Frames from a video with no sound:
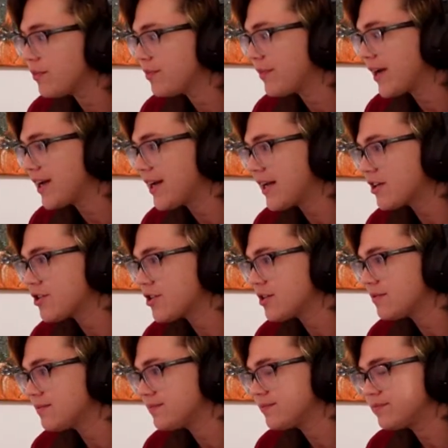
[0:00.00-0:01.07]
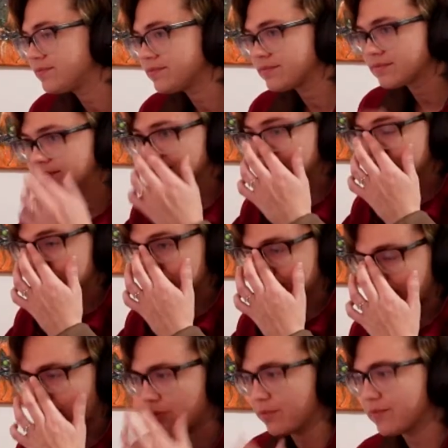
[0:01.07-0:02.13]
Uh-oh, my connection.
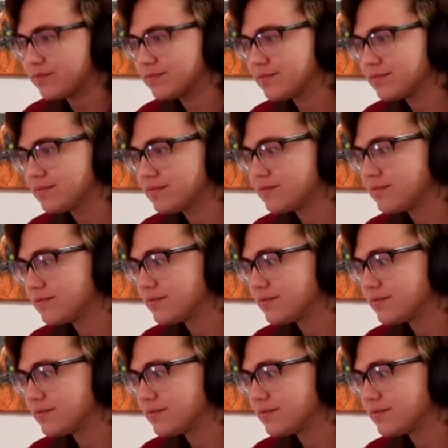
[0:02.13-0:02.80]
Oh.